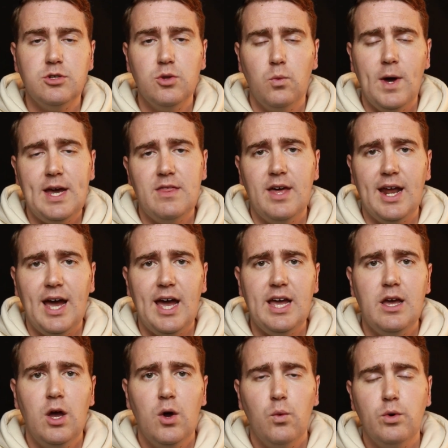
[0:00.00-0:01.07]
to the way that
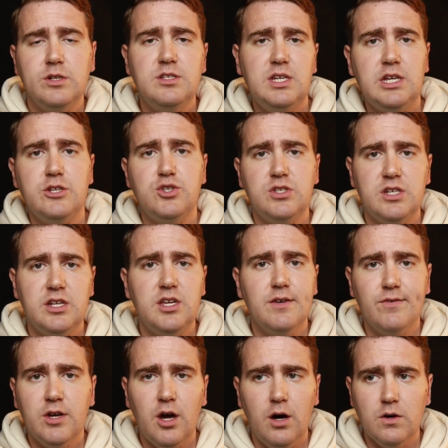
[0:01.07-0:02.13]
I would teach City
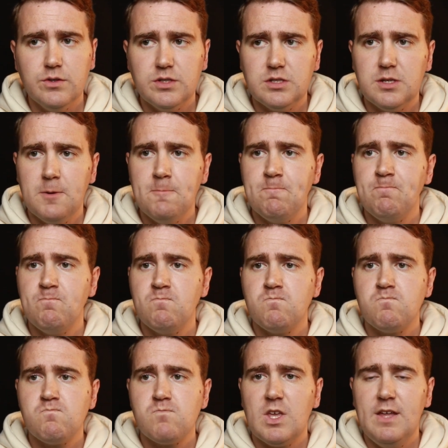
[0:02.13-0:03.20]
of Ghosts,
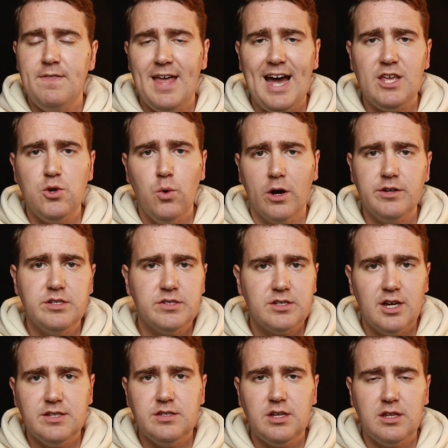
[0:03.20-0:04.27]
in that you are
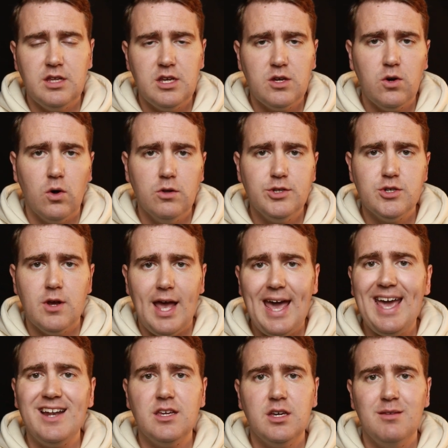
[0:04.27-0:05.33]
discussing the culture
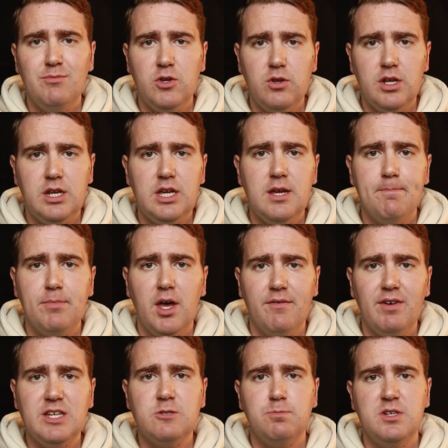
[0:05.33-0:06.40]
and community
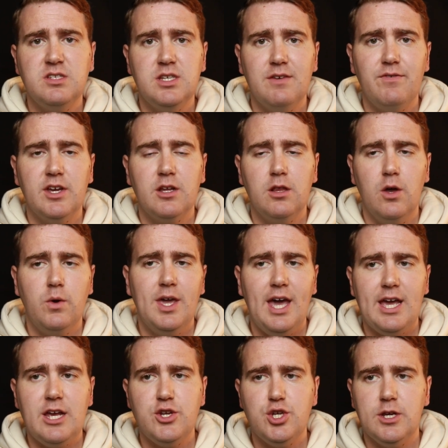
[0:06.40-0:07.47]
of a specific
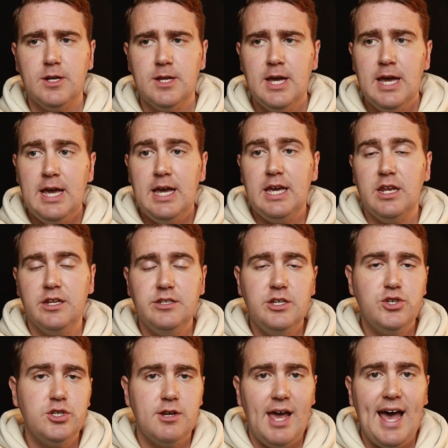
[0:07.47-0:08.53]
location, in
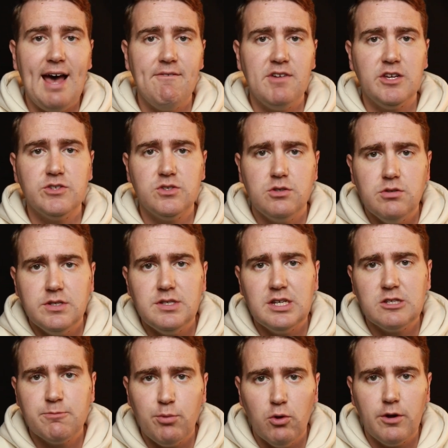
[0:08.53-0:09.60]
addition to having students
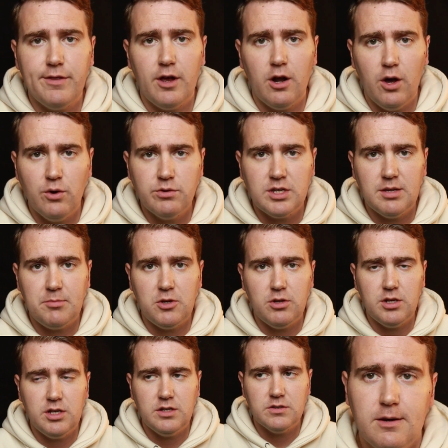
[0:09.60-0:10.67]
explore their own
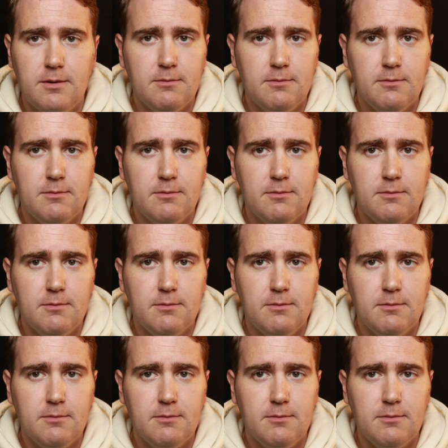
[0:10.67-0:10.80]
communities.